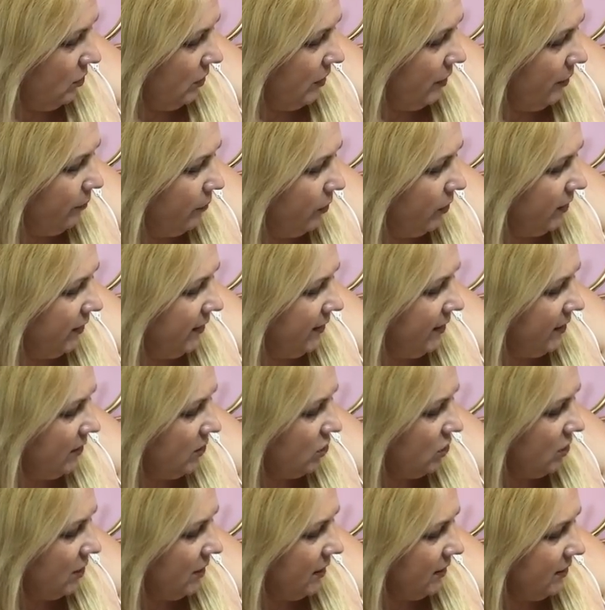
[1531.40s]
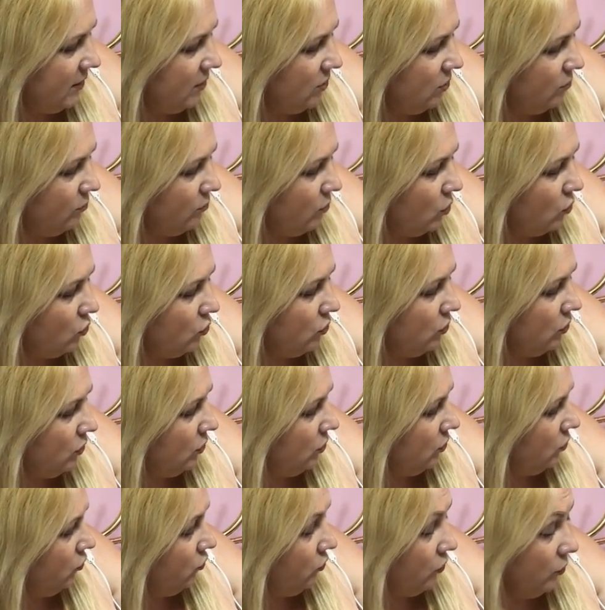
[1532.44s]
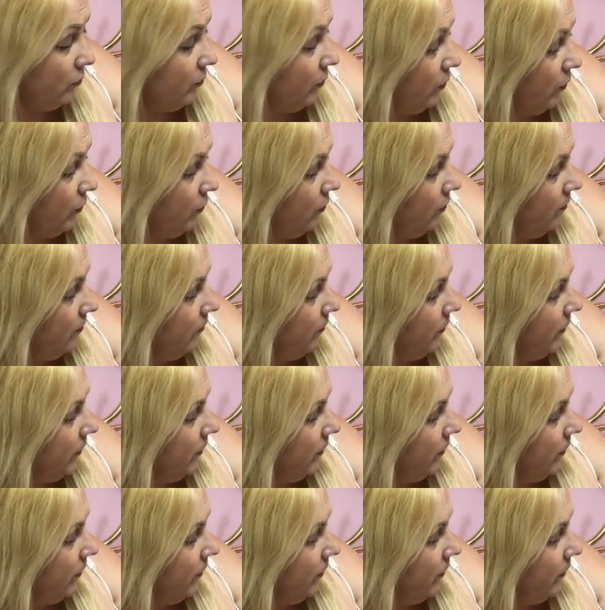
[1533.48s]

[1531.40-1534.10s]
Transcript: gimbal initializing or motion control mode.